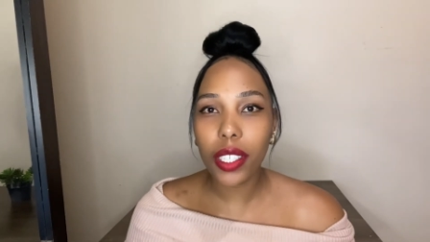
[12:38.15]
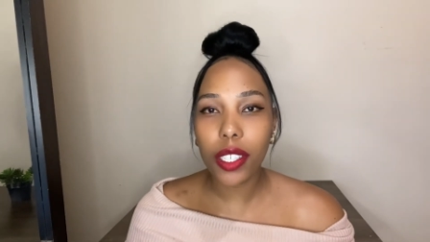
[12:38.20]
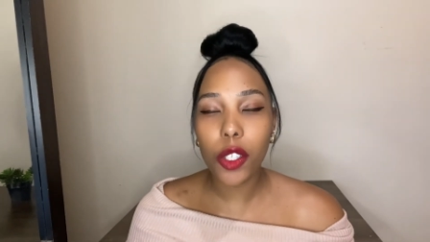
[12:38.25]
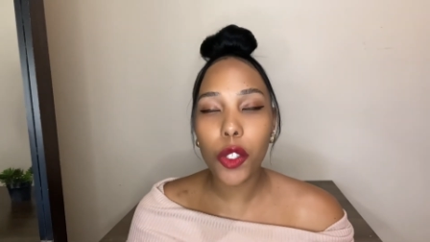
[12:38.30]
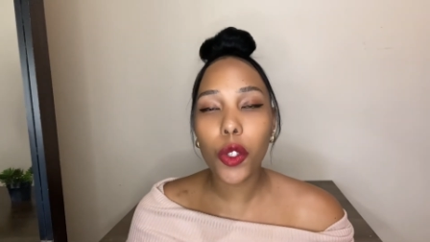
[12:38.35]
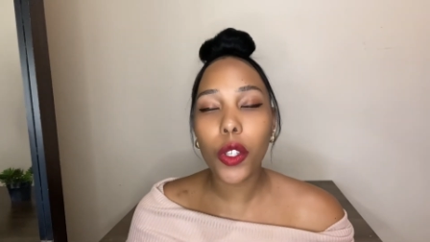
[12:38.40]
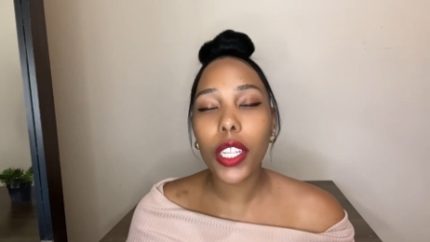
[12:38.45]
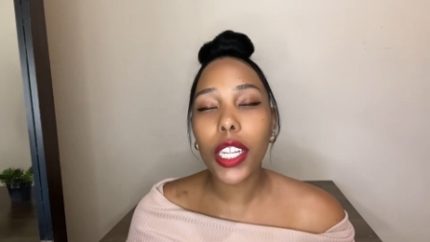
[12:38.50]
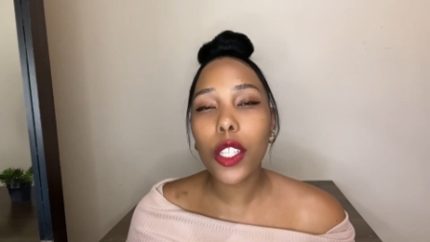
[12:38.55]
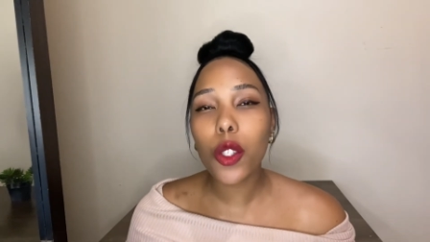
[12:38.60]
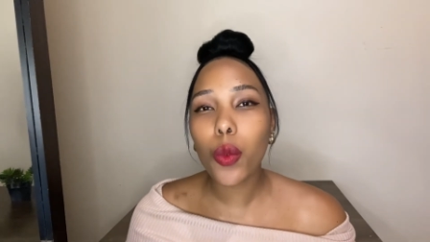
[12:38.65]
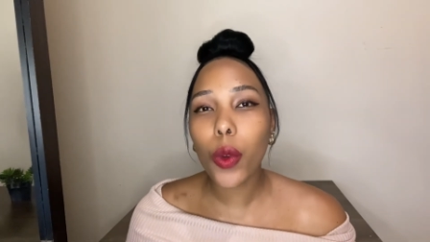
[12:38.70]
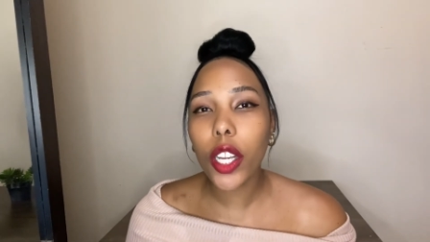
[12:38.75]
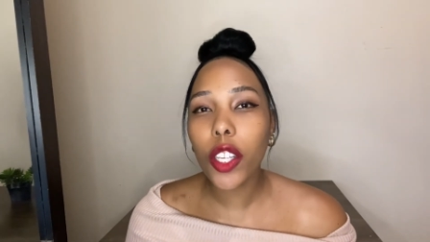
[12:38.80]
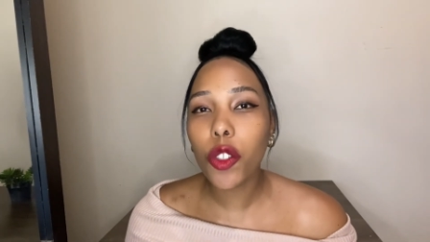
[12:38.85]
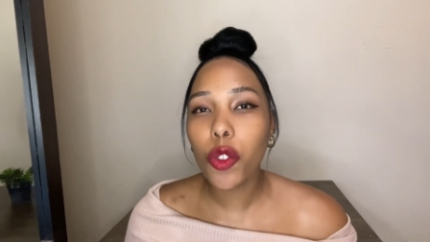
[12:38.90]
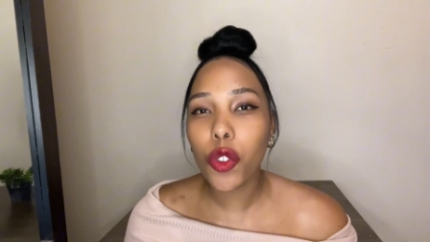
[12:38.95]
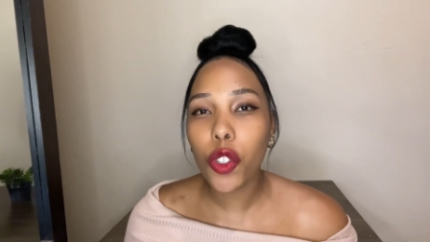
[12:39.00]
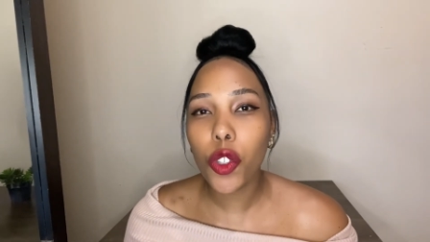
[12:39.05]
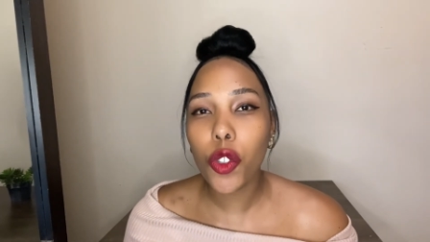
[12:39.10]
So that's why
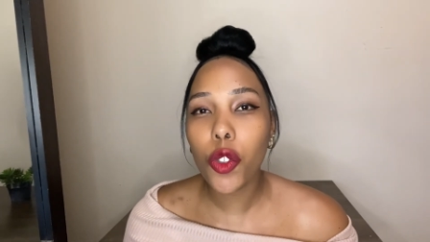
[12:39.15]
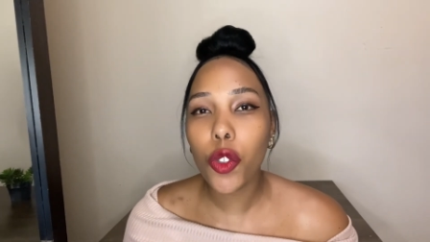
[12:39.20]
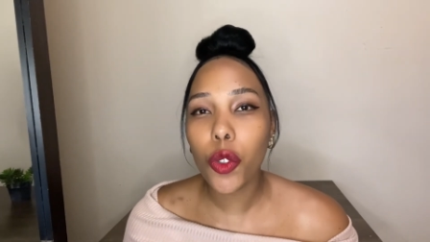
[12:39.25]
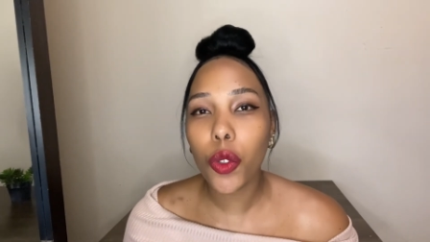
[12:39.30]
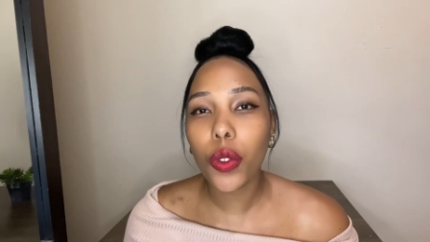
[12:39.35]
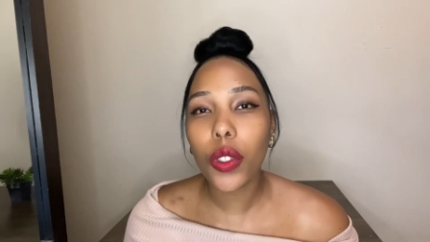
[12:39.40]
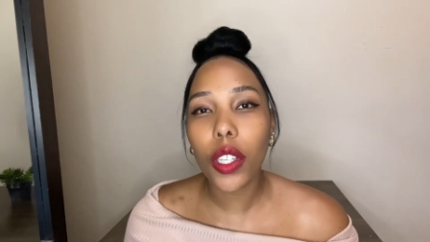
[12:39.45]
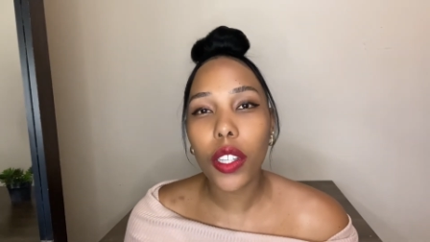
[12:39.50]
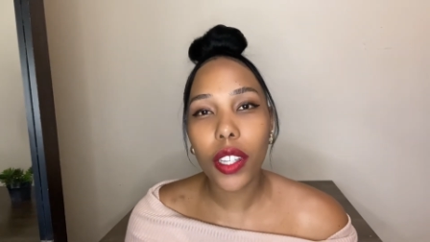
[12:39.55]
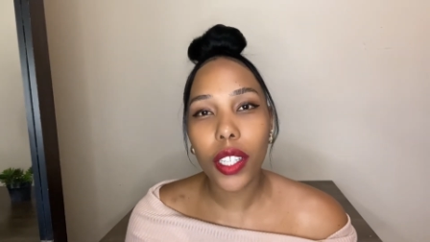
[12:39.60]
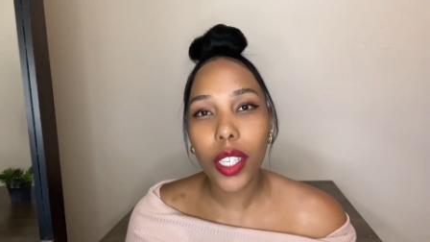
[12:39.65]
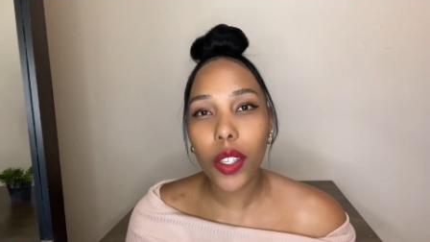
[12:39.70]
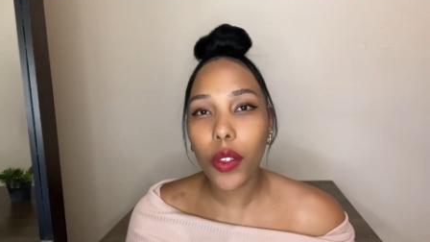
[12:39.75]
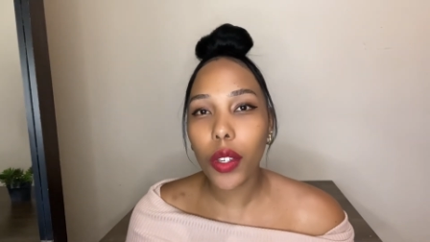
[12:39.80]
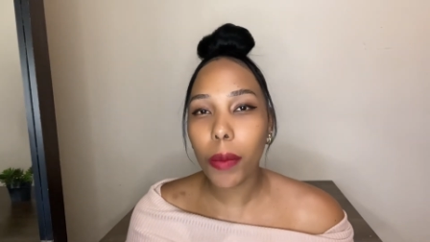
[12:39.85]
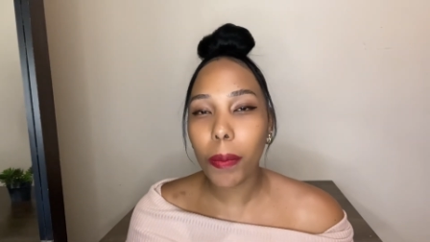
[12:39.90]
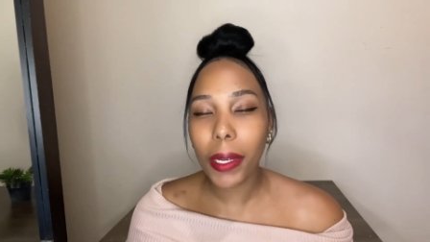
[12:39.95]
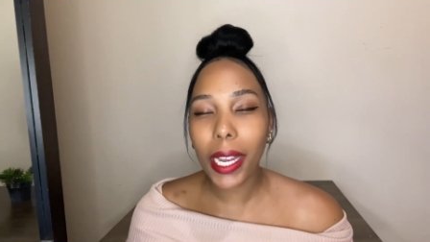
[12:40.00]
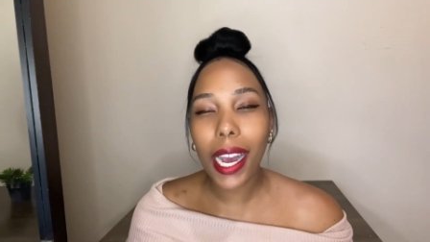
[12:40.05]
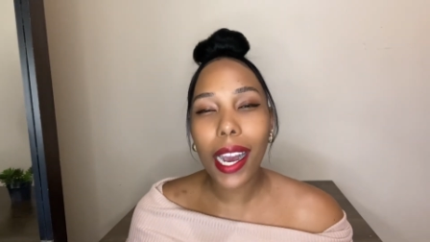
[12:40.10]
you need to know the theory
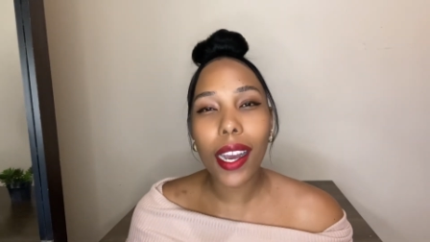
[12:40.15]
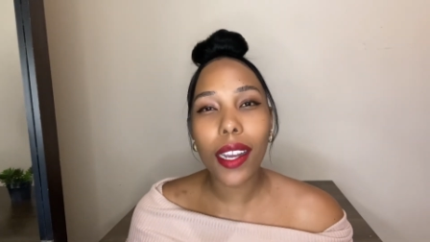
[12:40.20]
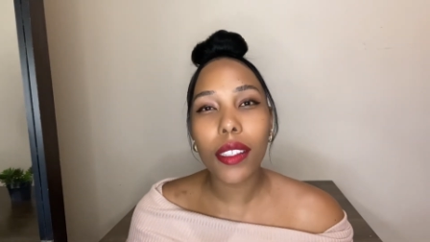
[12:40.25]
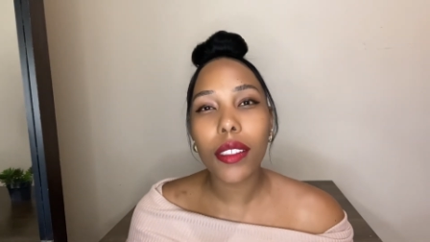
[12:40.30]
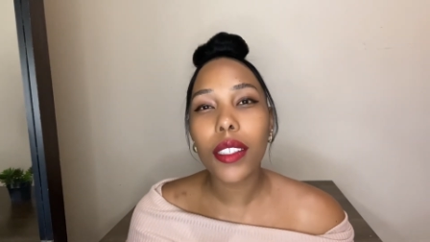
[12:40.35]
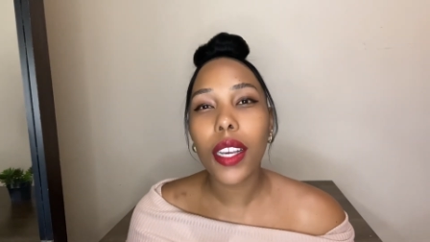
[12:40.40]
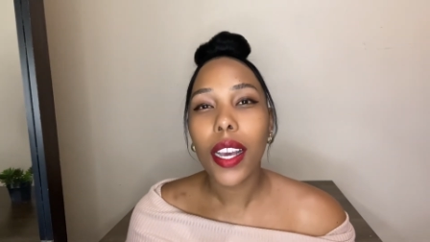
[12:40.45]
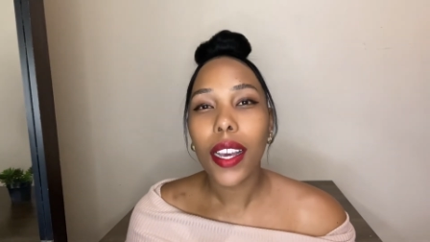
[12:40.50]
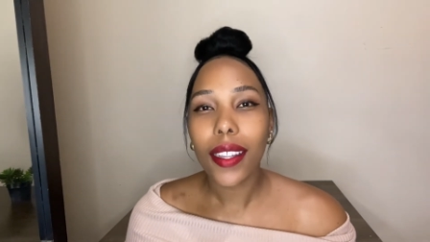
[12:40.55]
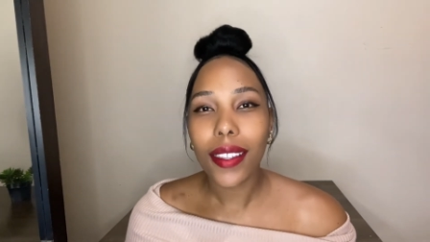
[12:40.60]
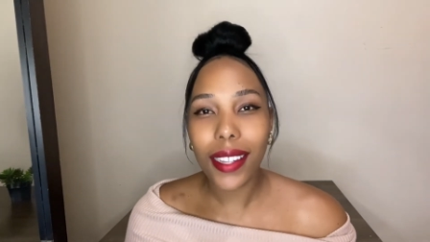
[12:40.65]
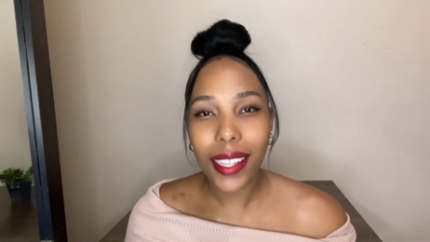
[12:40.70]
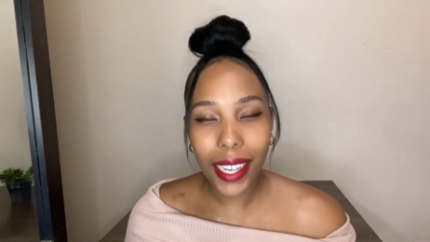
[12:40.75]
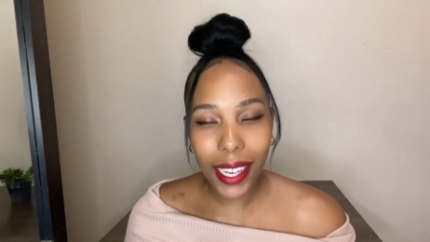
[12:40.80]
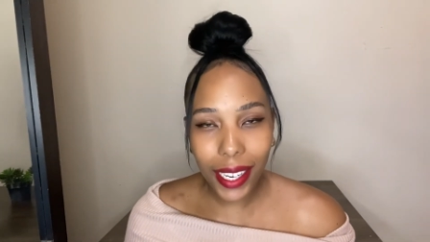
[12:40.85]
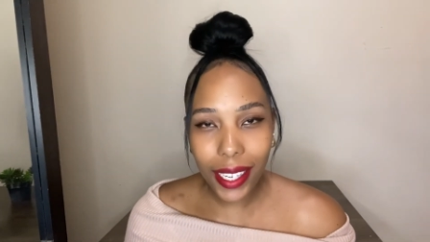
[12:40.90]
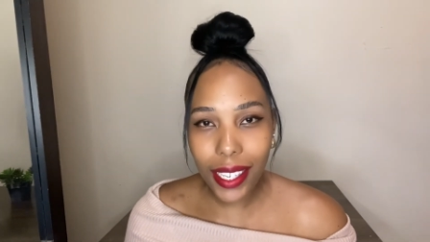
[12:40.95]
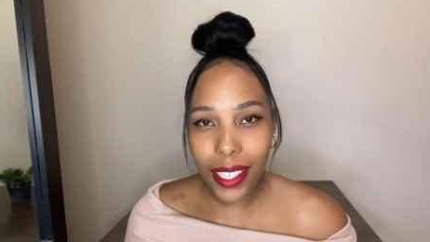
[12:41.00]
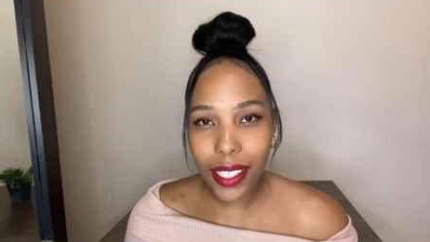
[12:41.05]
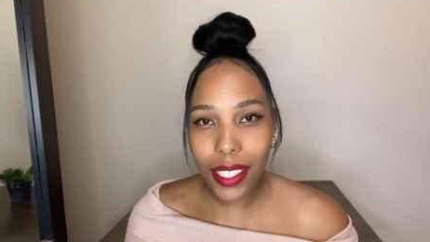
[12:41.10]
behind the
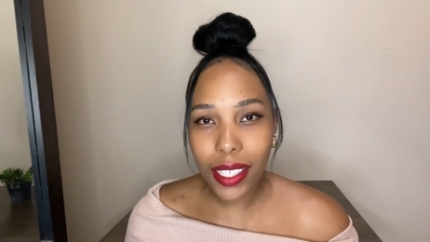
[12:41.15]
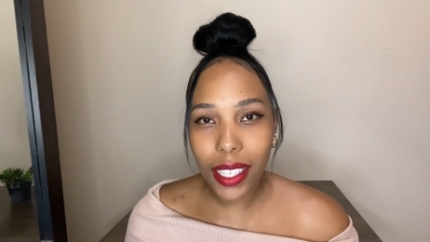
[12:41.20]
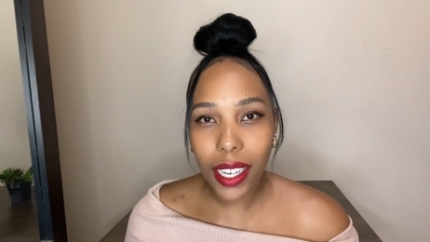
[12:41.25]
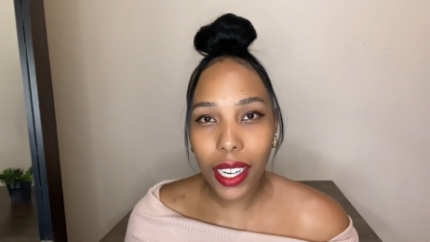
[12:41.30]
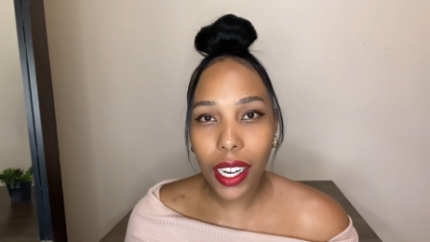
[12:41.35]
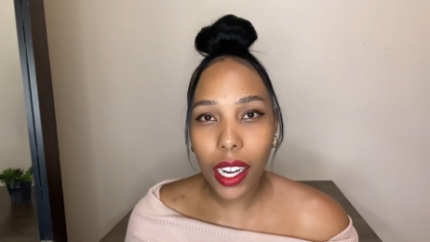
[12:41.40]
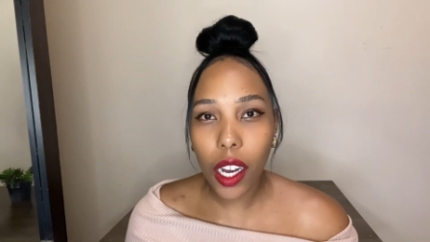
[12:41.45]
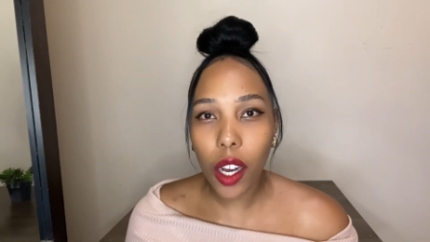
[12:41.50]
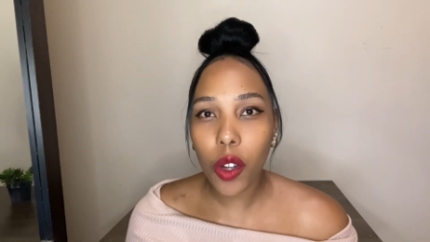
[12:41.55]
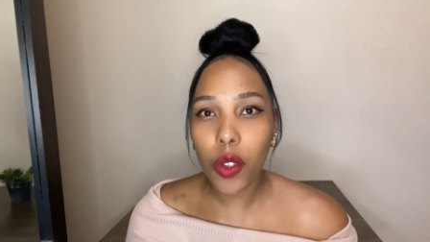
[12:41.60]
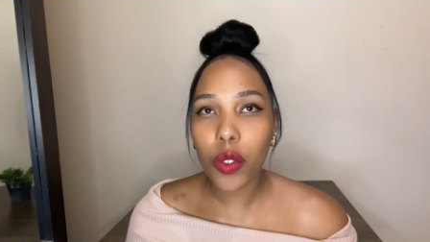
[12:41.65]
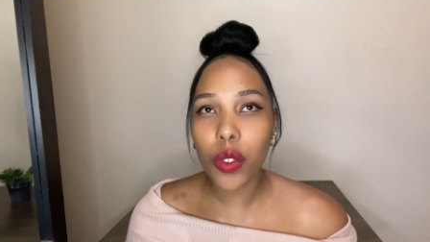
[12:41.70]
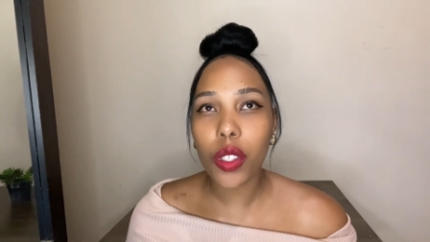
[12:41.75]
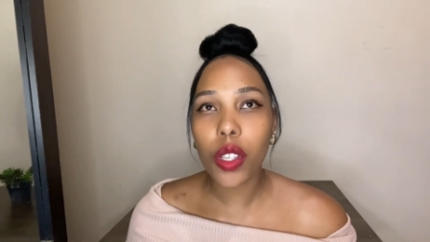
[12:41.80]
L&D account.